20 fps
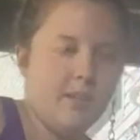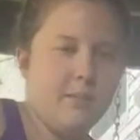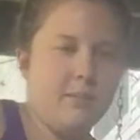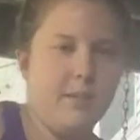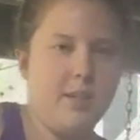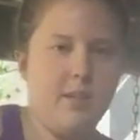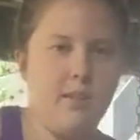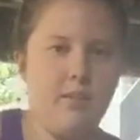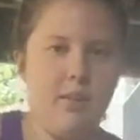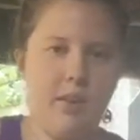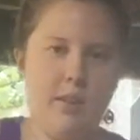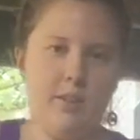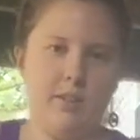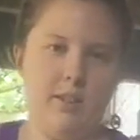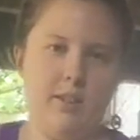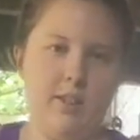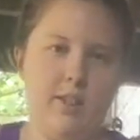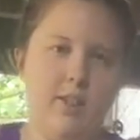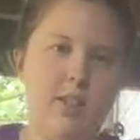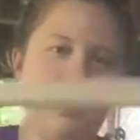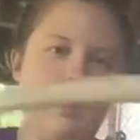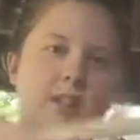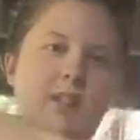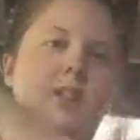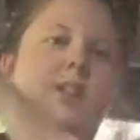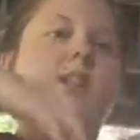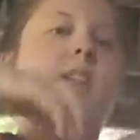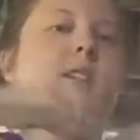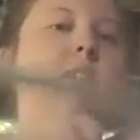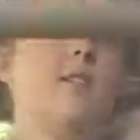Let me see if I can like,
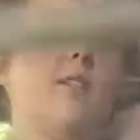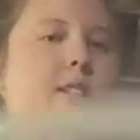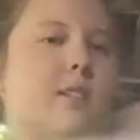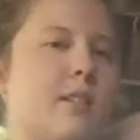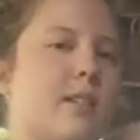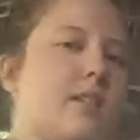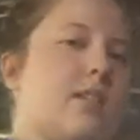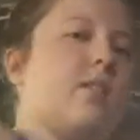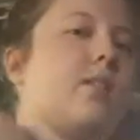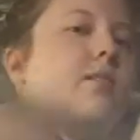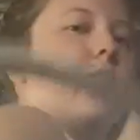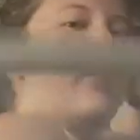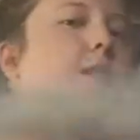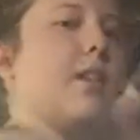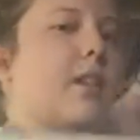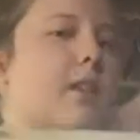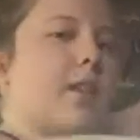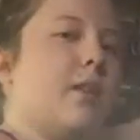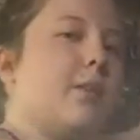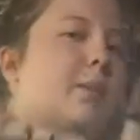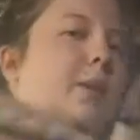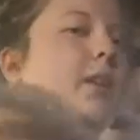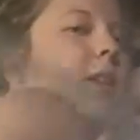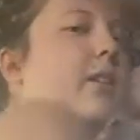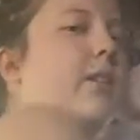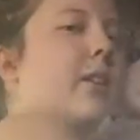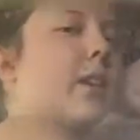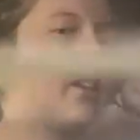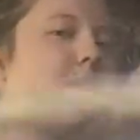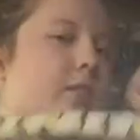see, so you have to like keep it
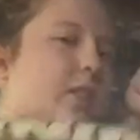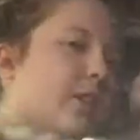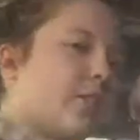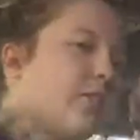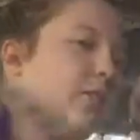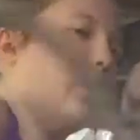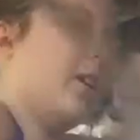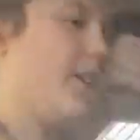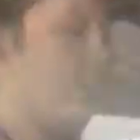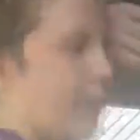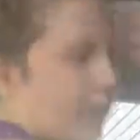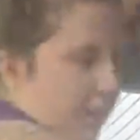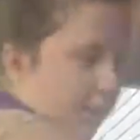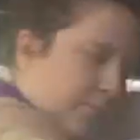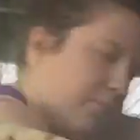going even if you're like,